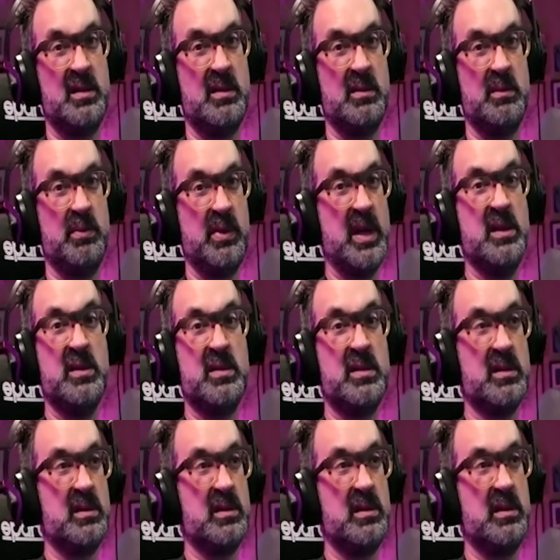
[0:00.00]
Brand New
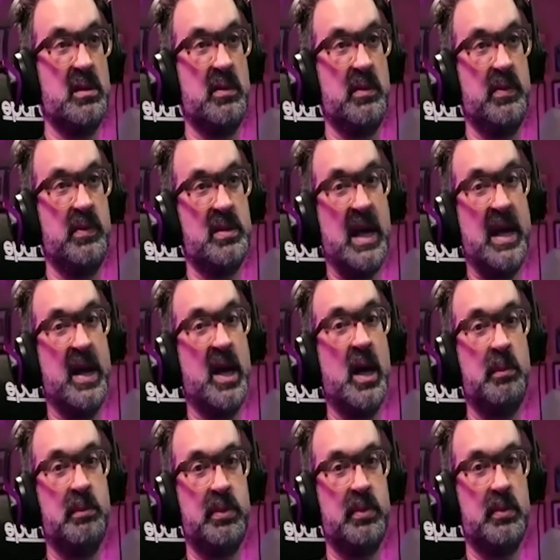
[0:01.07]
School, Psyop,
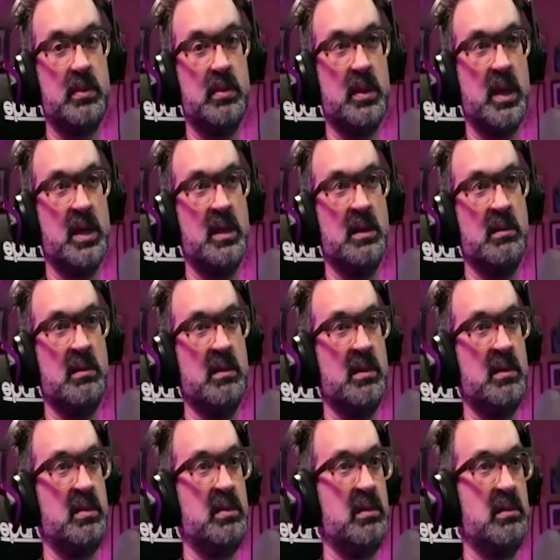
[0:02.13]
and
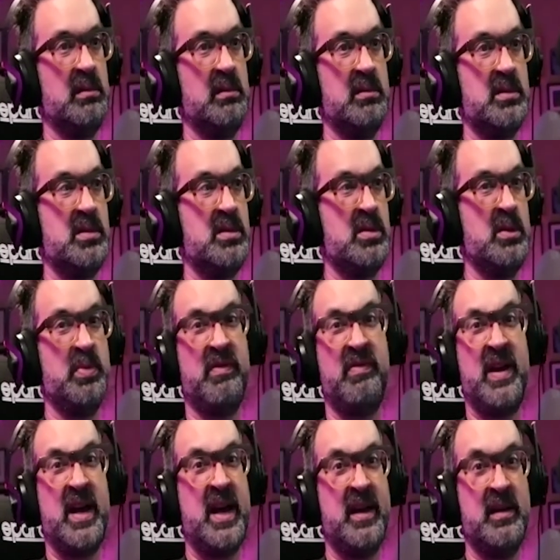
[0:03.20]
Super
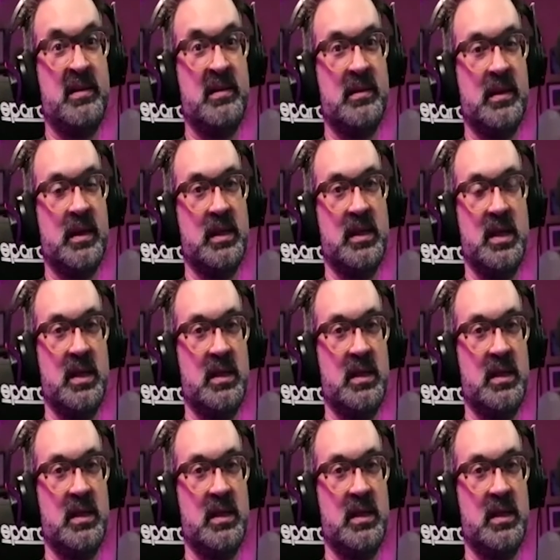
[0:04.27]
Fad, I think.